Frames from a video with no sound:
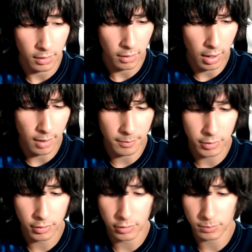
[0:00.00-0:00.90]
um,
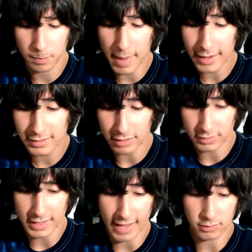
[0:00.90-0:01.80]
her maxed out
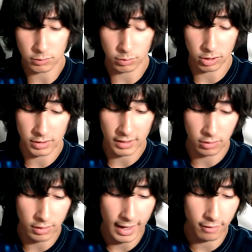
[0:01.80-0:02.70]
stats, which we're going to take a
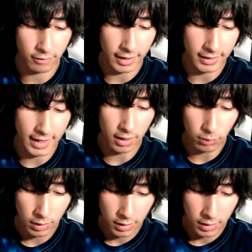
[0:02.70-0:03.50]
look at right now.